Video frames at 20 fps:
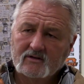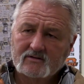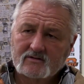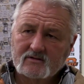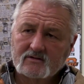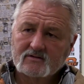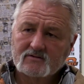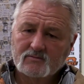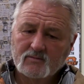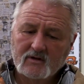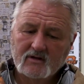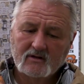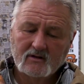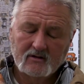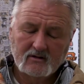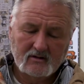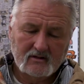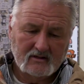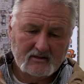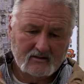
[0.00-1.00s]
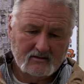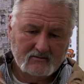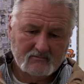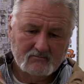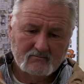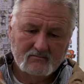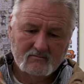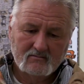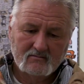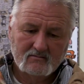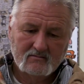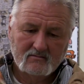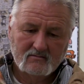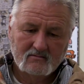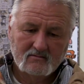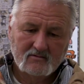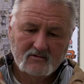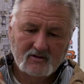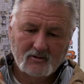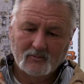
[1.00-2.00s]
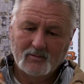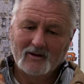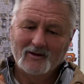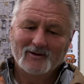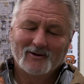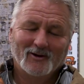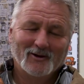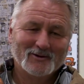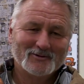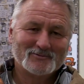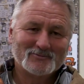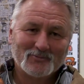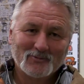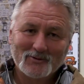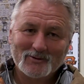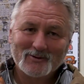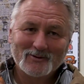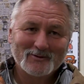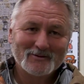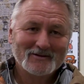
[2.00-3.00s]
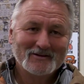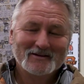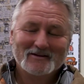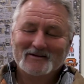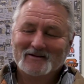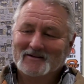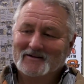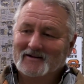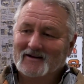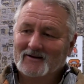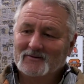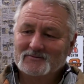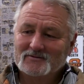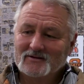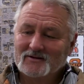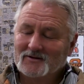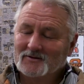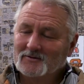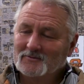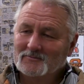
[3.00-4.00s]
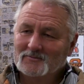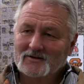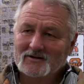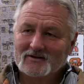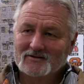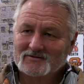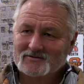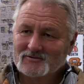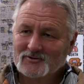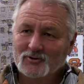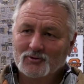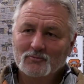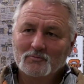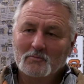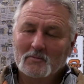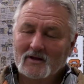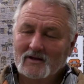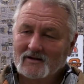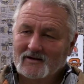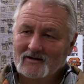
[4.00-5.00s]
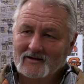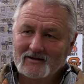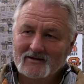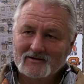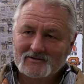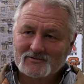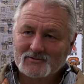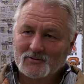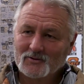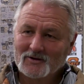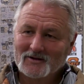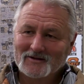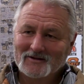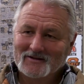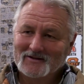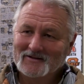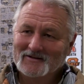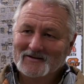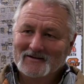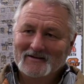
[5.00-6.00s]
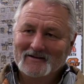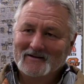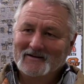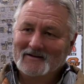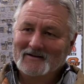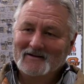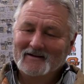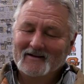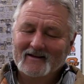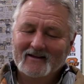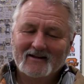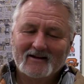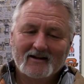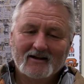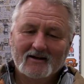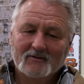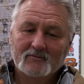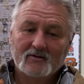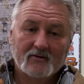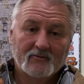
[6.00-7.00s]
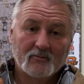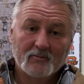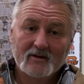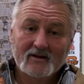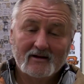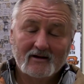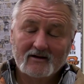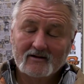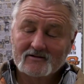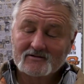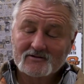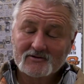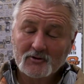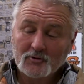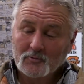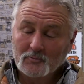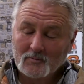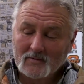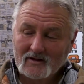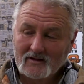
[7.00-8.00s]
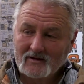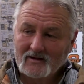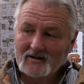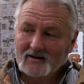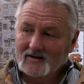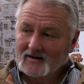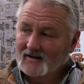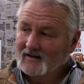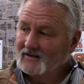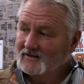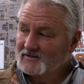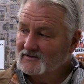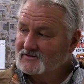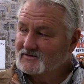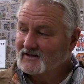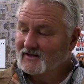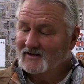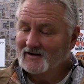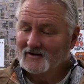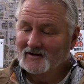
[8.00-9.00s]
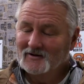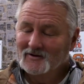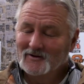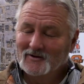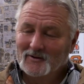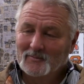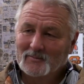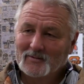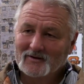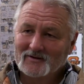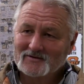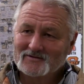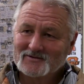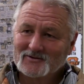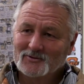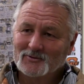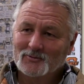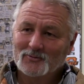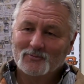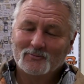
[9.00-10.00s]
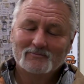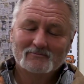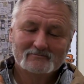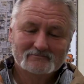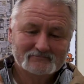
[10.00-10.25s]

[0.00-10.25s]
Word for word: us has been, to be honest with you, I was in a Zoom meeting yesterday, and I've never been in a Zoom meeting, and I had to set it up, and so